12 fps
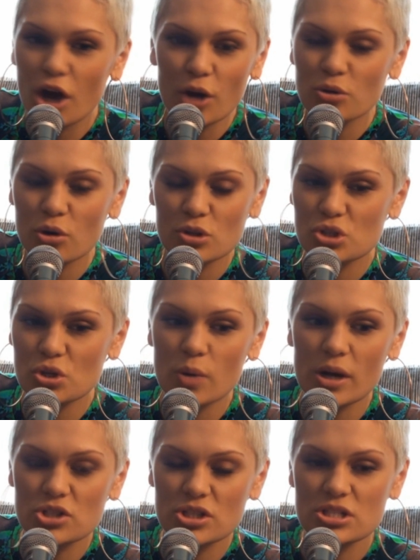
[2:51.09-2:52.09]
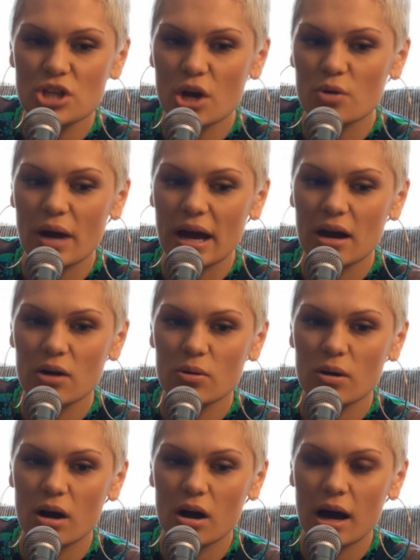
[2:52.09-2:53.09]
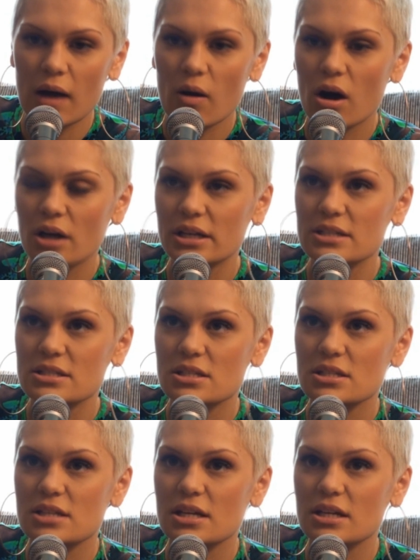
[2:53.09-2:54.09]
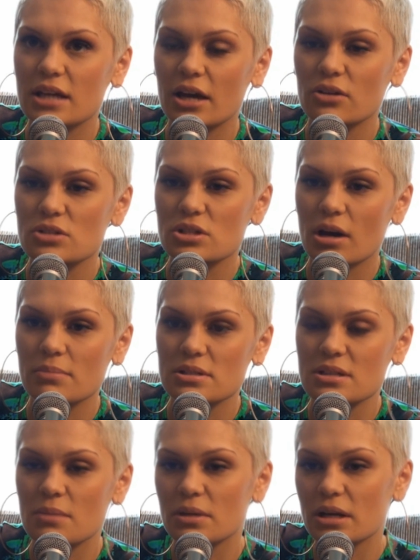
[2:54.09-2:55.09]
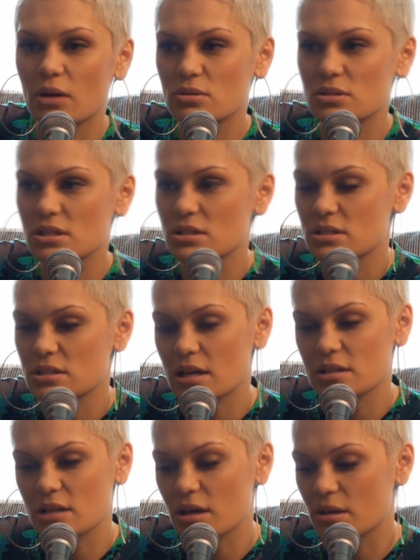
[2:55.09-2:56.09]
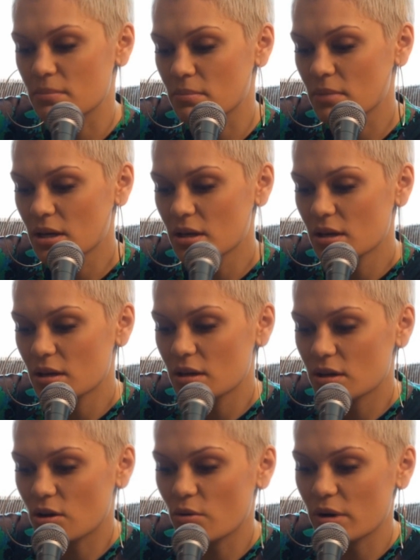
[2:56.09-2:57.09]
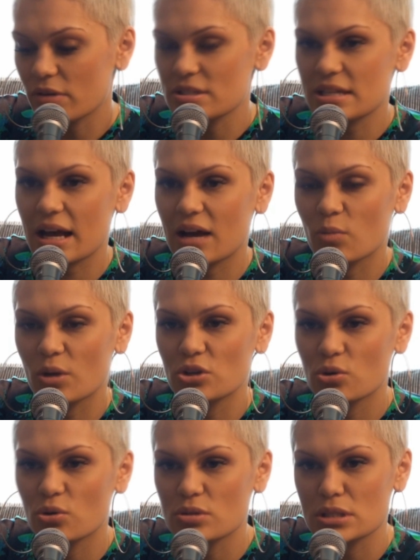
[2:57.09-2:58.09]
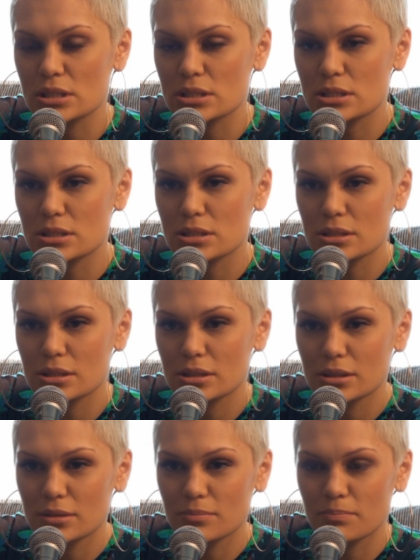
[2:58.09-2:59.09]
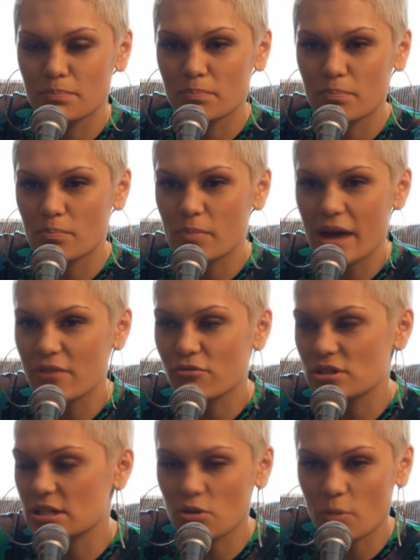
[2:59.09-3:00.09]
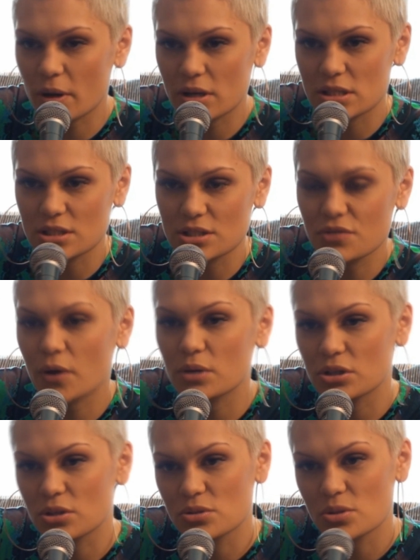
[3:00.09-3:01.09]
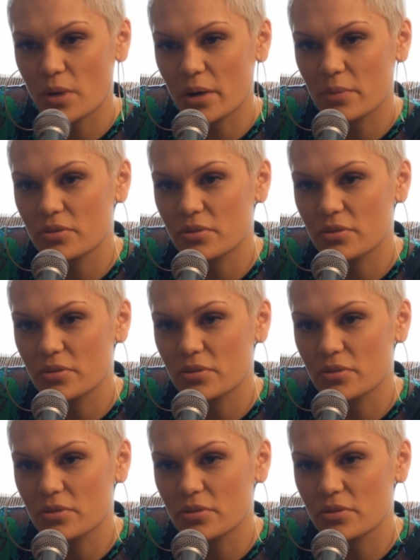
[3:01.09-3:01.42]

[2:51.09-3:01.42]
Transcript: No, not at all. I just know how hard it is to dedicate your time to somebody else's career and sound when yours is, every single person is phoning you to work